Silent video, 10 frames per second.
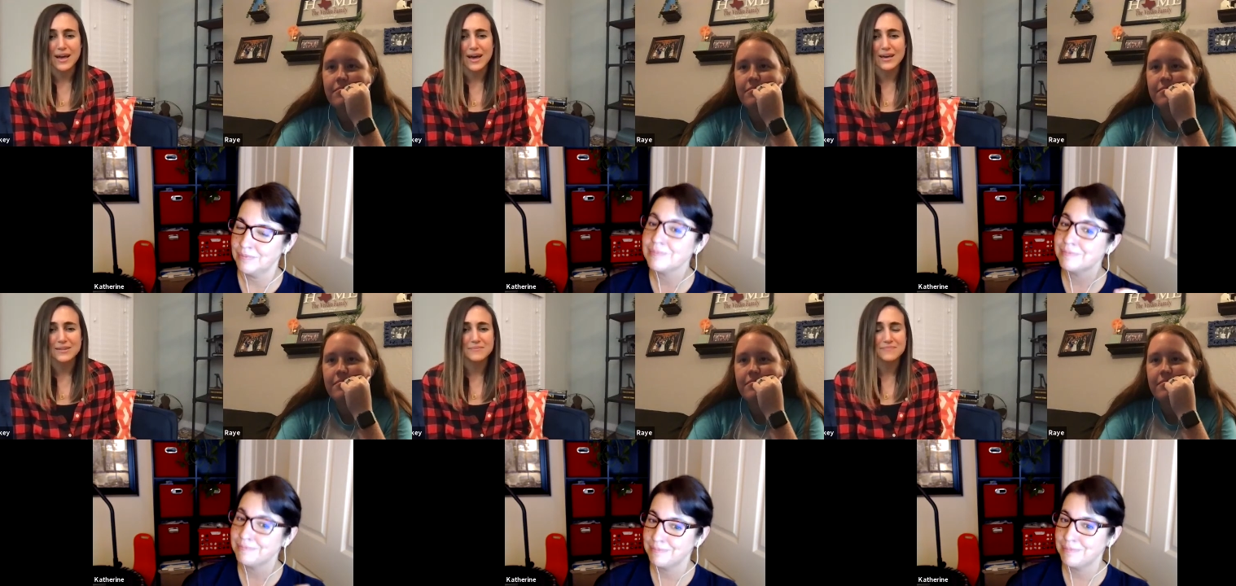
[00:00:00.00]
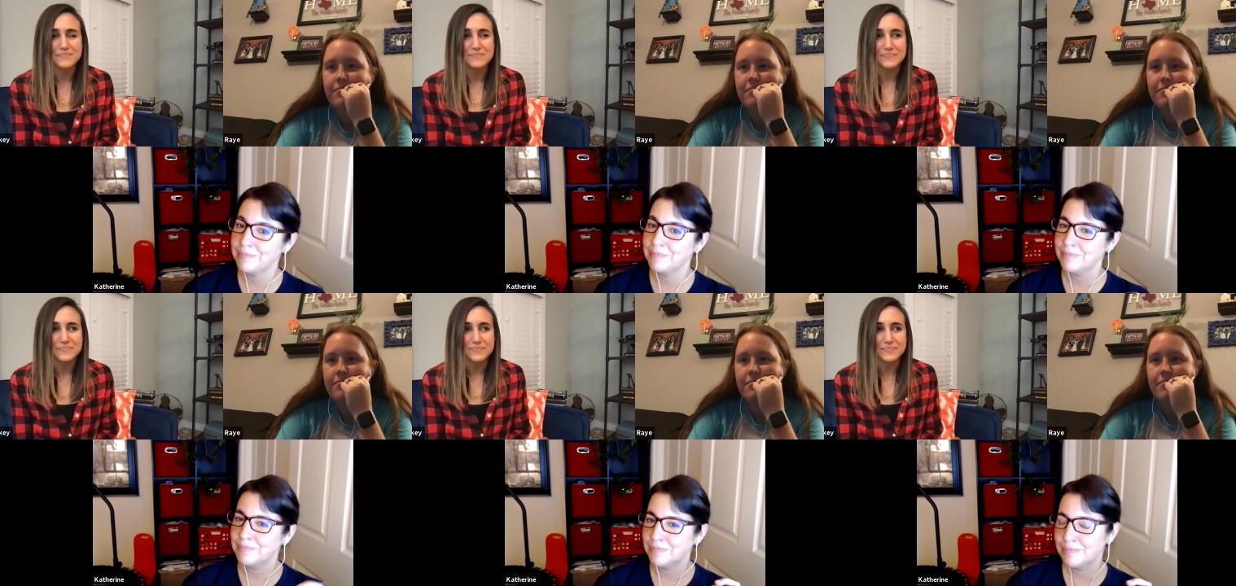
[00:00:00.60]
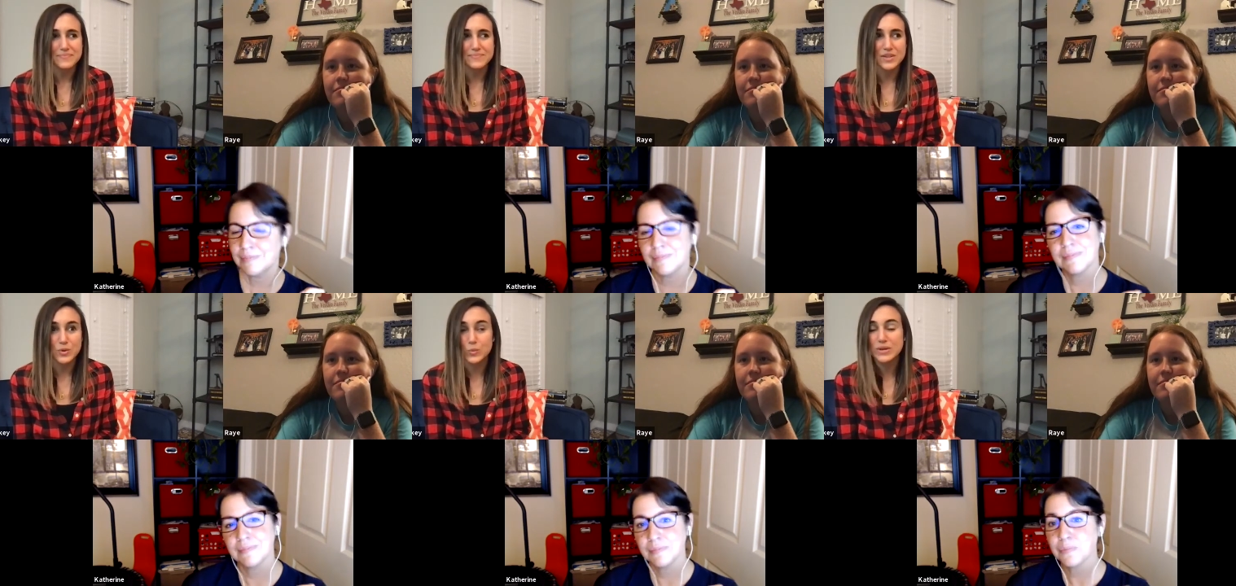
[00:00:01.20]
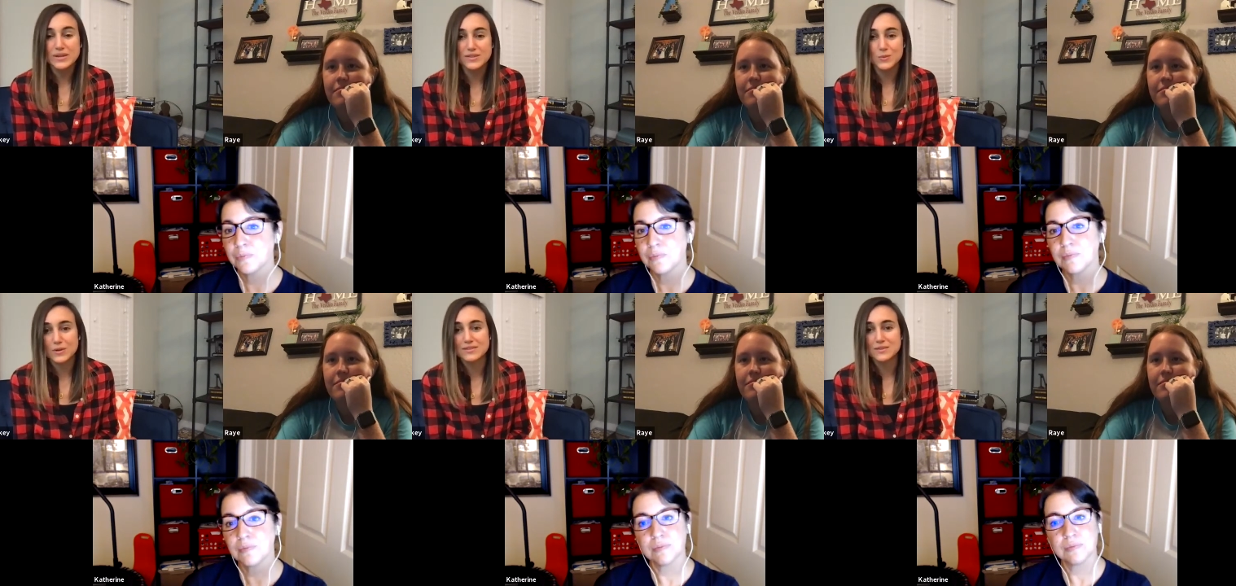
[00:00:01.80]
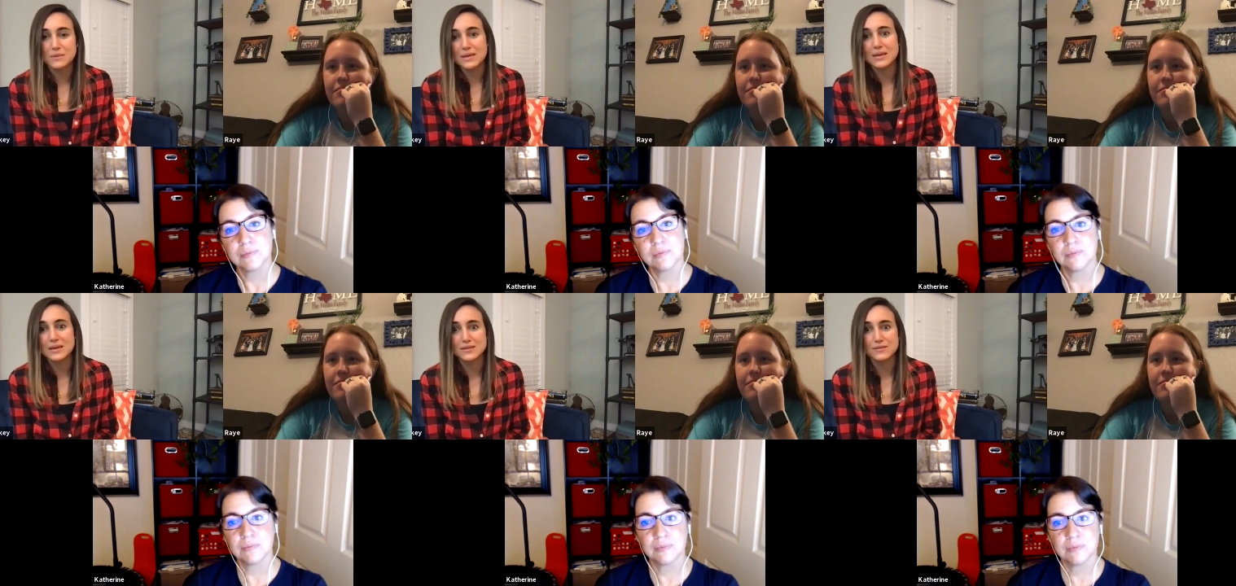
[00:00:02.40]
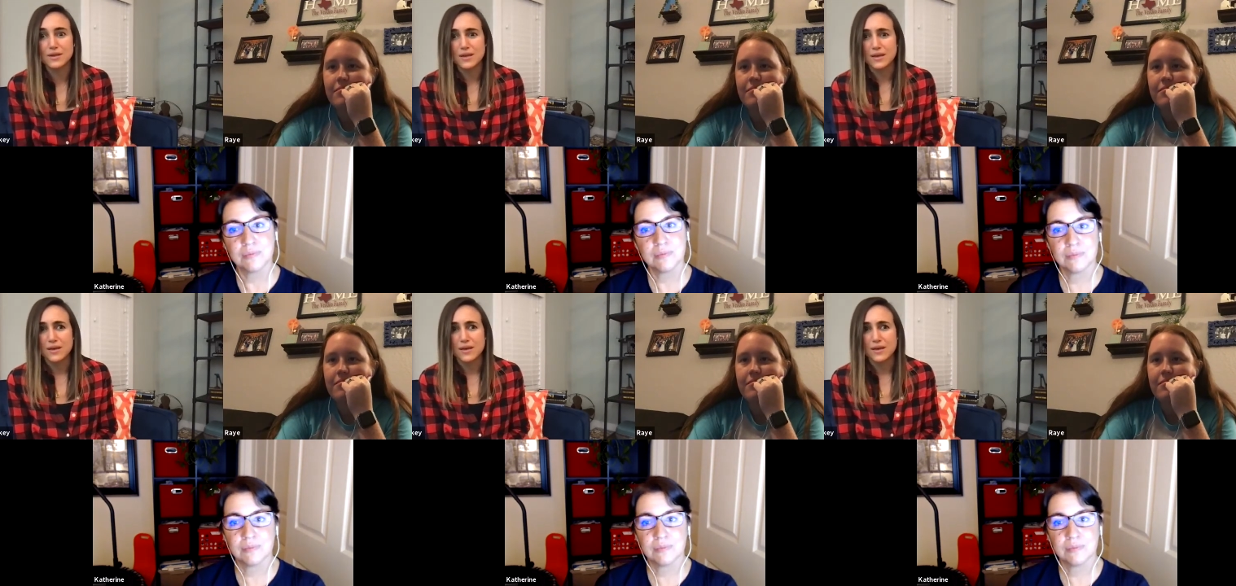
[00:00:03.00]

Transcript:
Speaker 1: And the weakest one to me is